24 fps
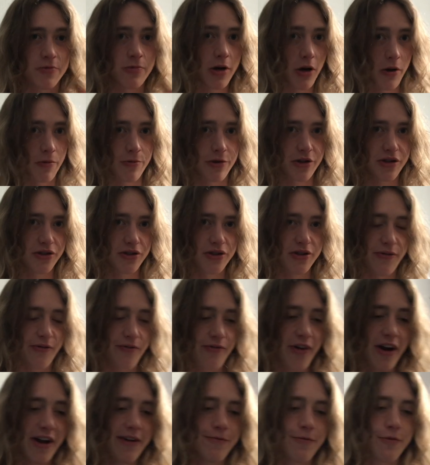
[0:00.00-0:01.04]
we are willing to
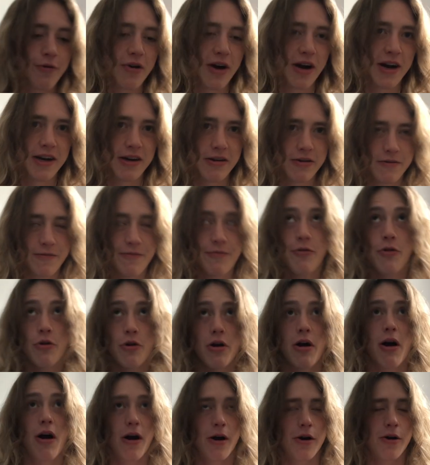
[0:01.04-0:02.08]
fight
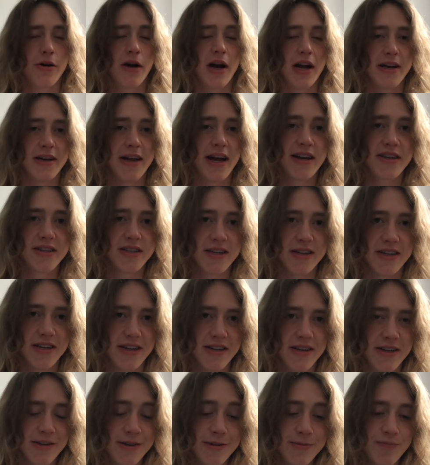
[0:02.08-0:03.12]
for our identity.
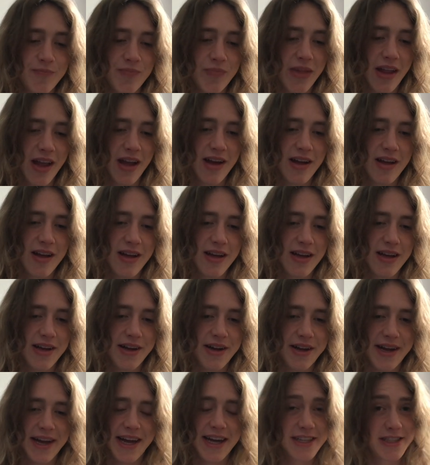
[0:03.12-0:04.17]

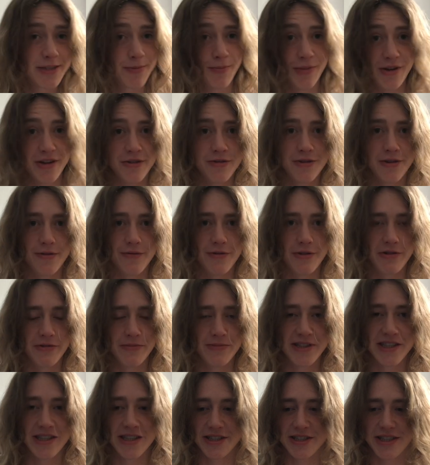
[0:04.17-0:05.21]
It's beautiful
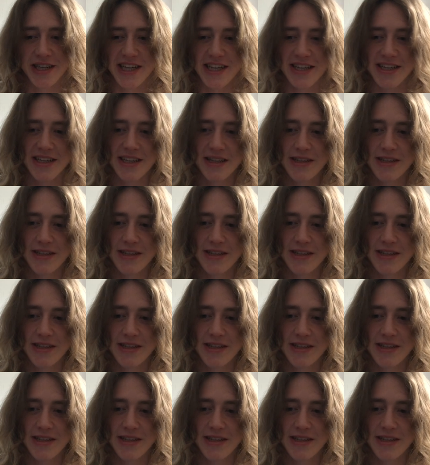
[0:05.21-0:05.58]
because, like,